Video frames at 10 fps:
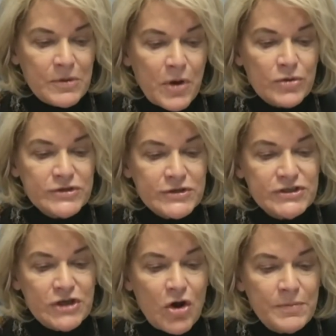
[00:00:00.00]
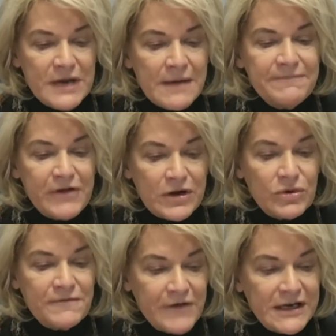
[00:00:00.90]
proposals to open up
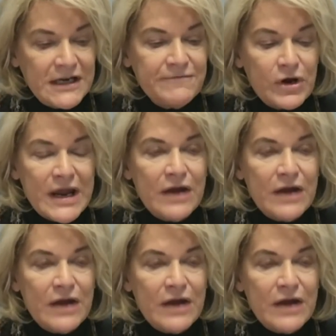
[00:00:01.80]
federal funding for